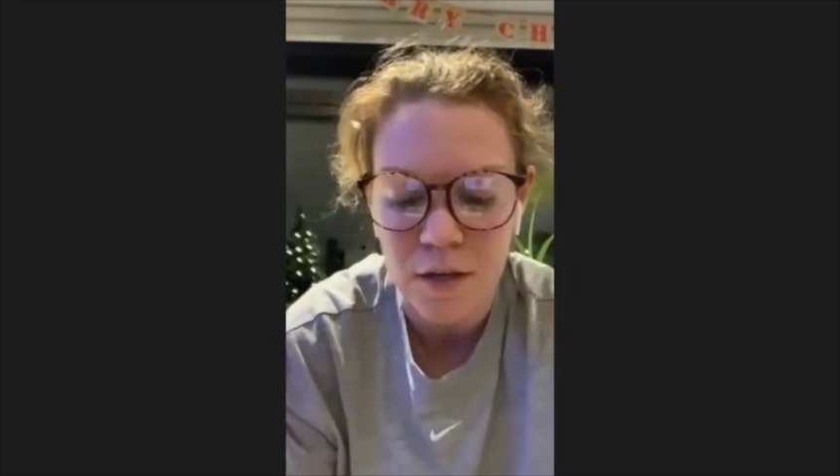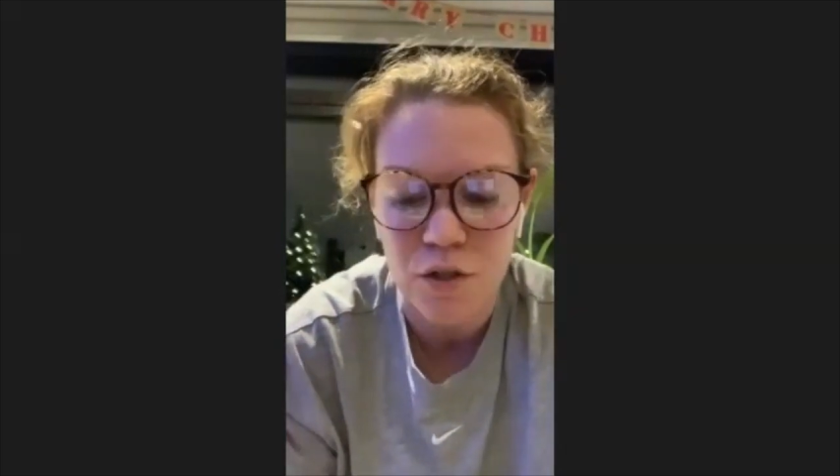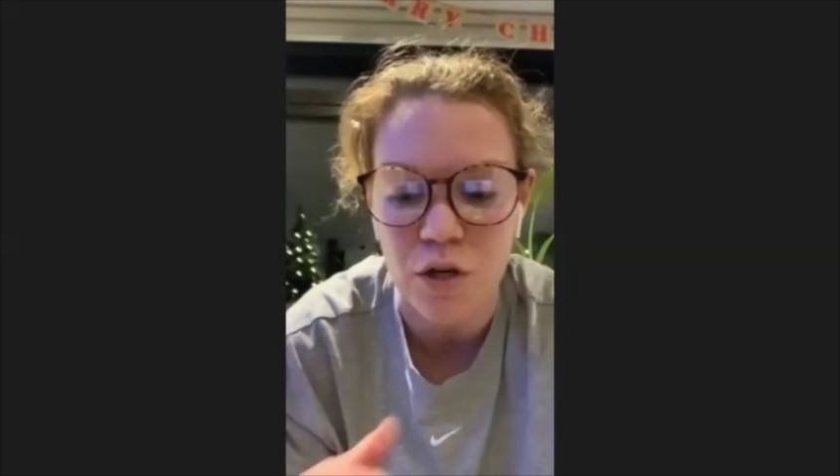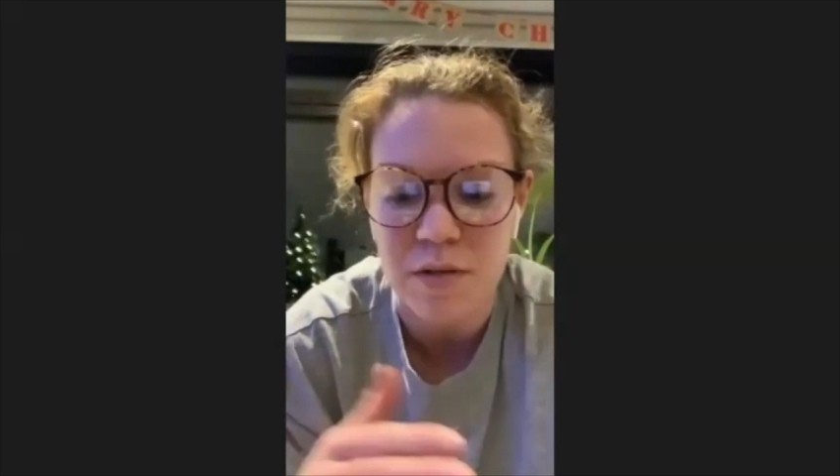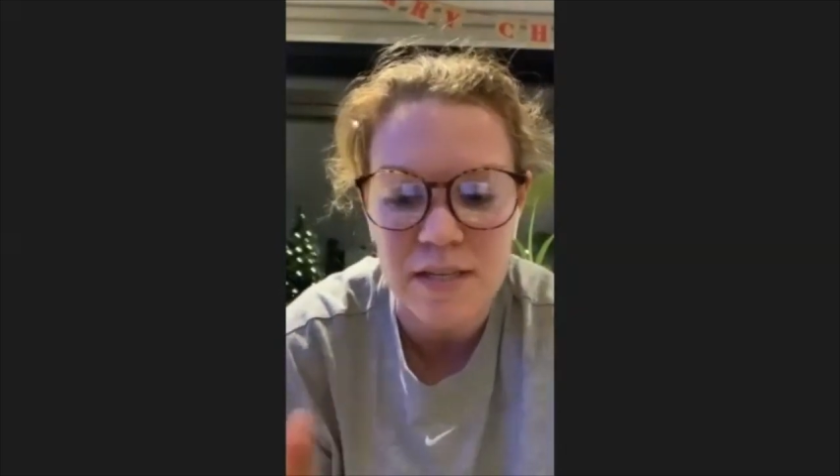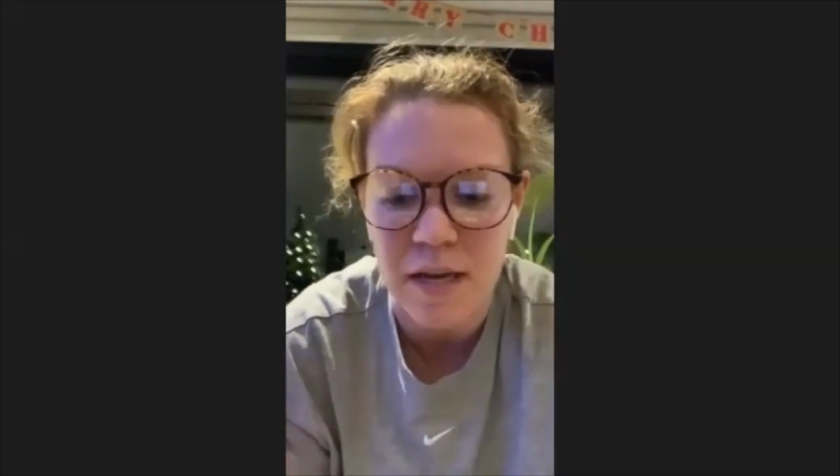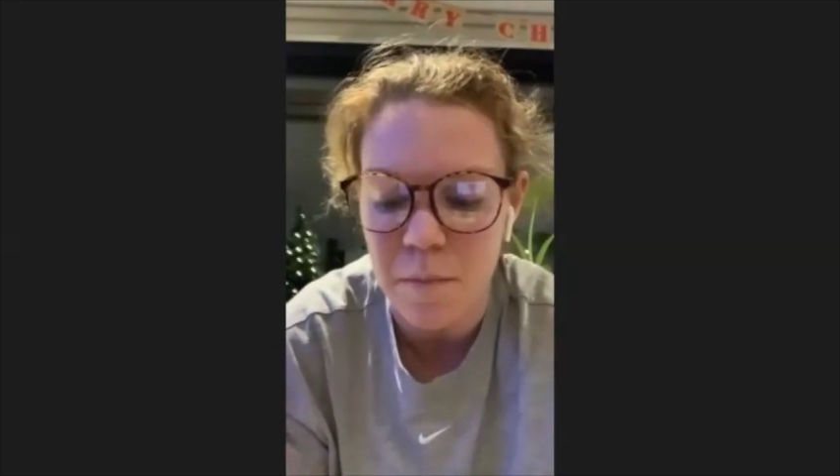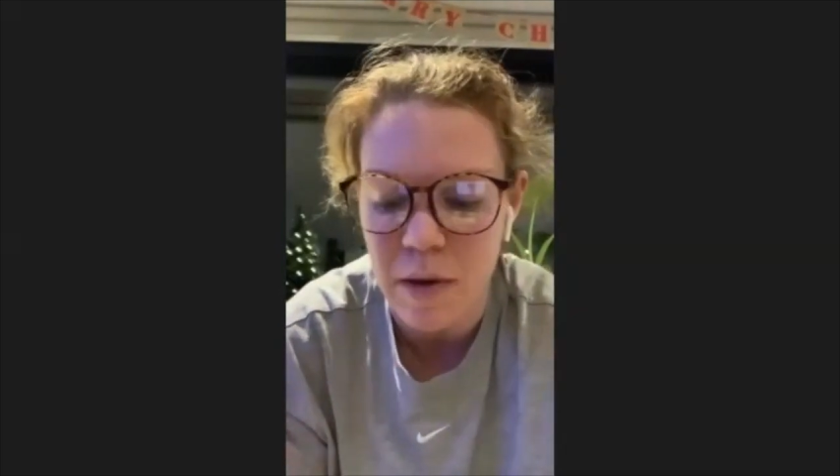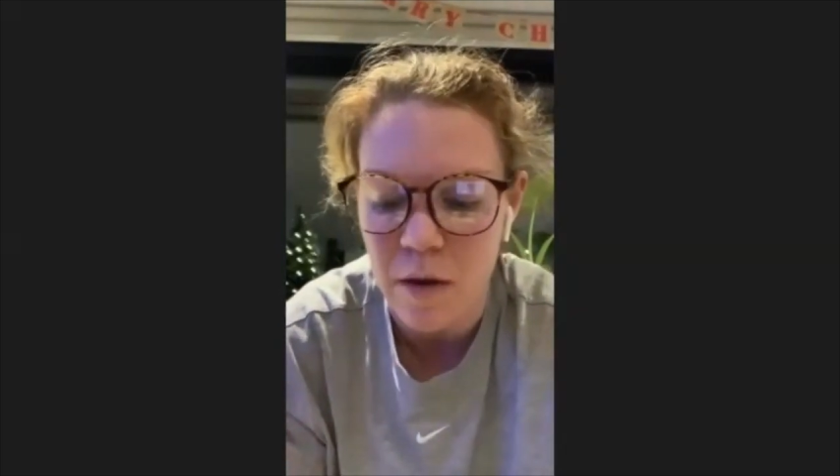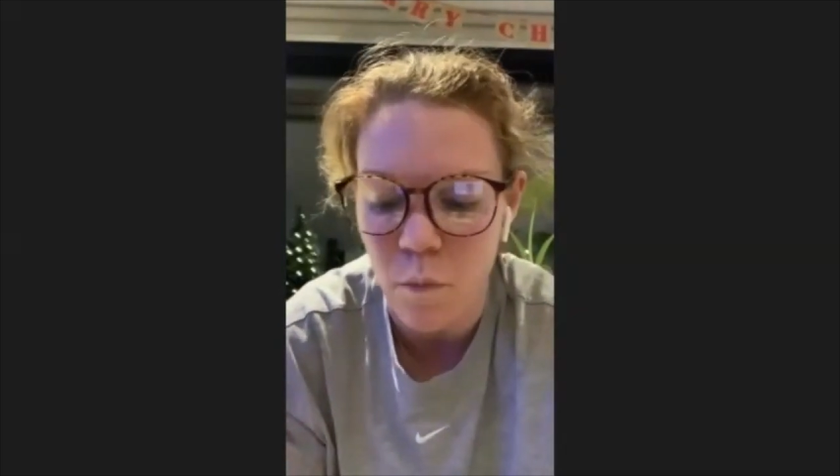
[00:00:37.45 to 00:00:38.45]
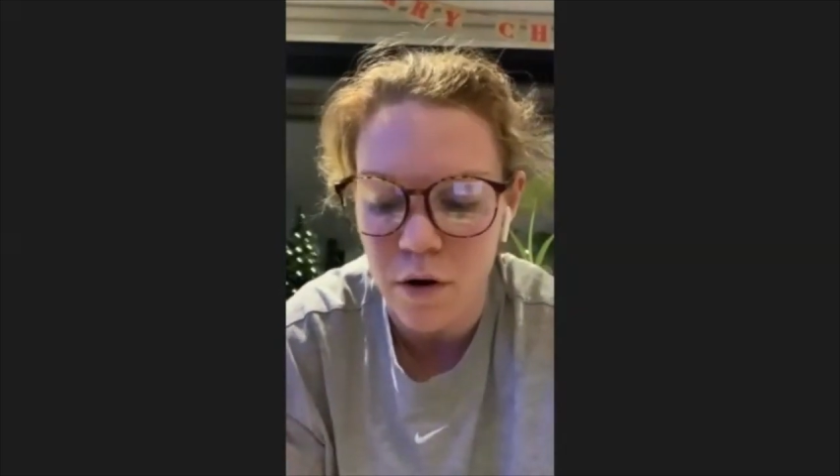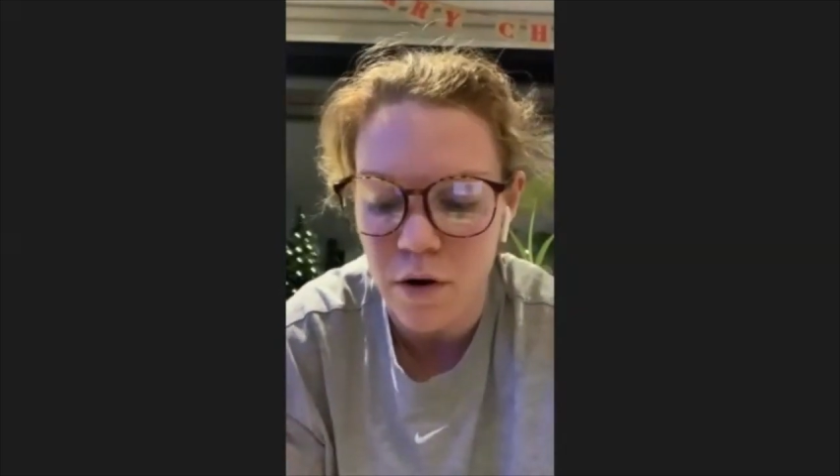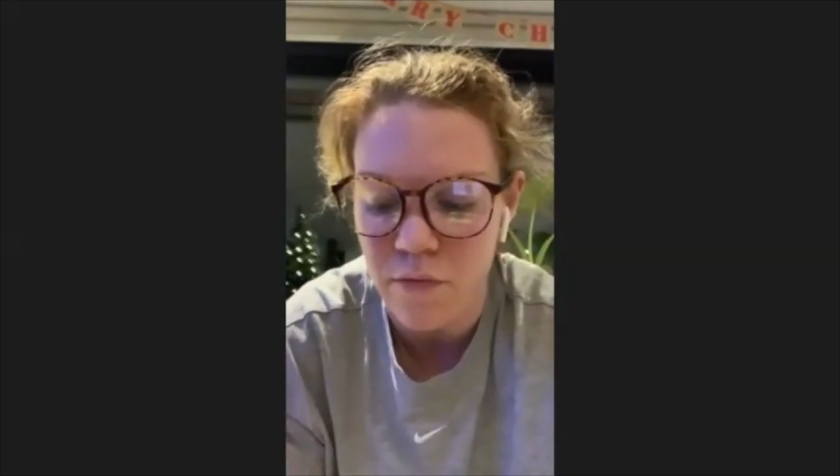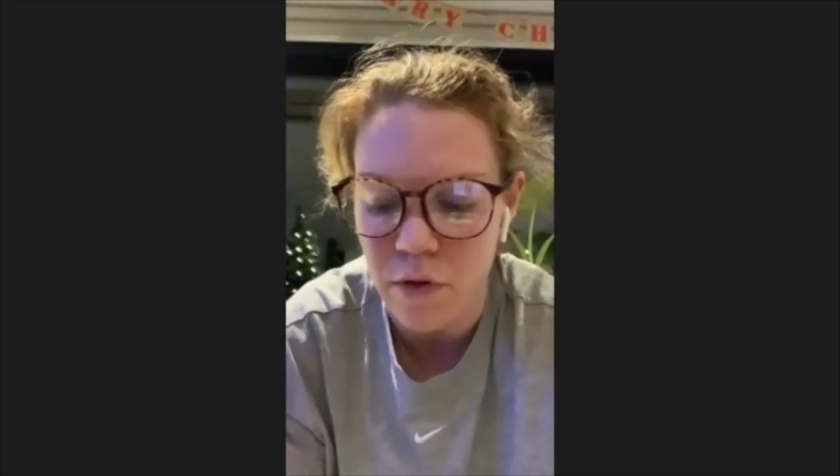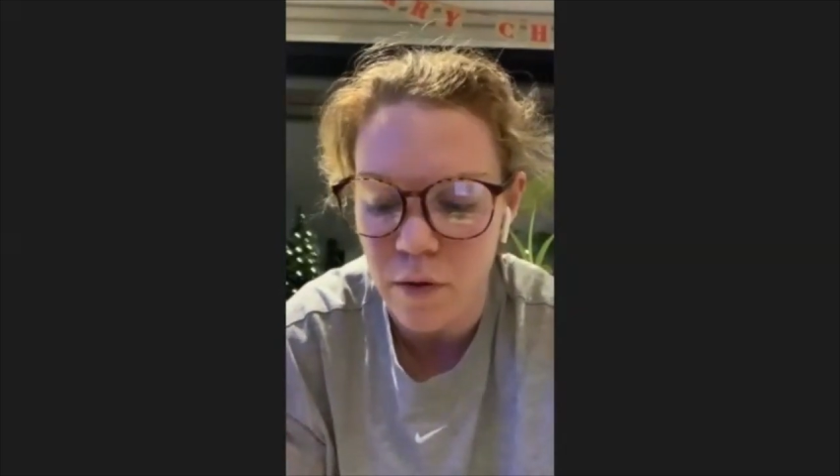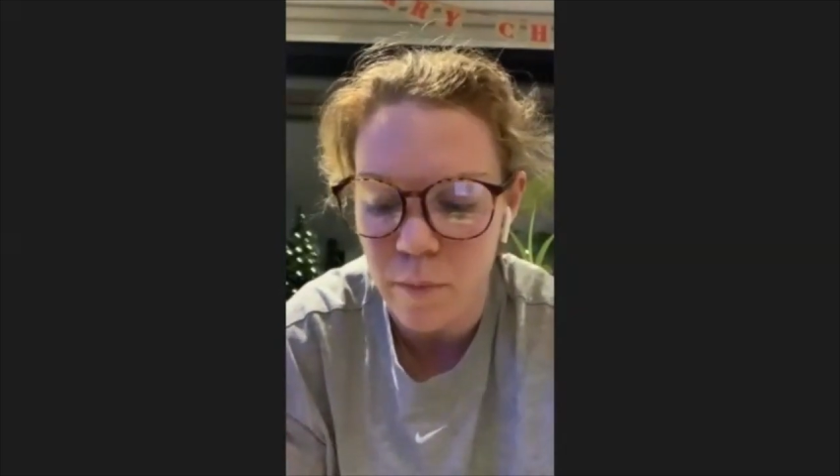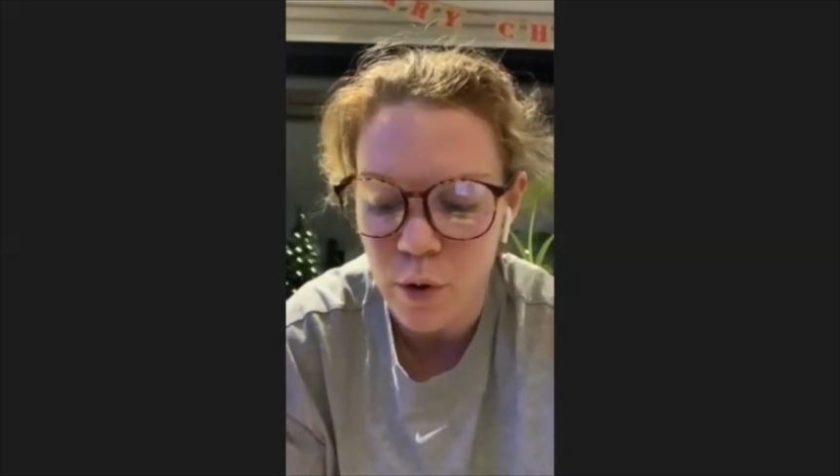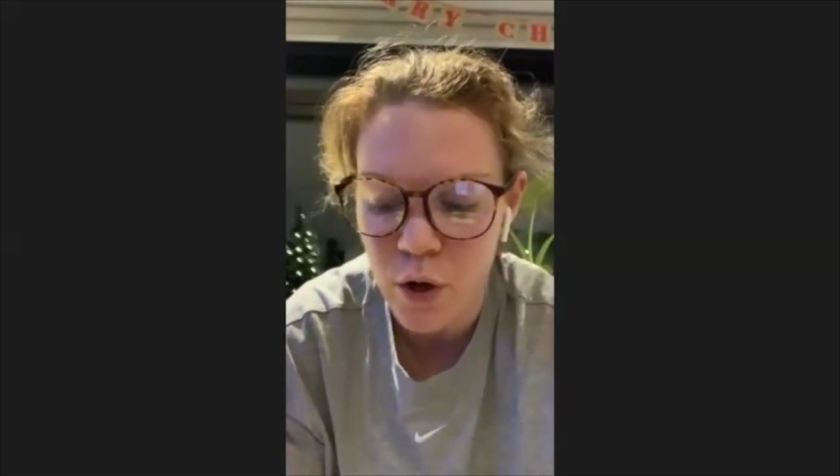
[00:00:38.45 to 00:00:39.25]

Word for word: so City being one of them,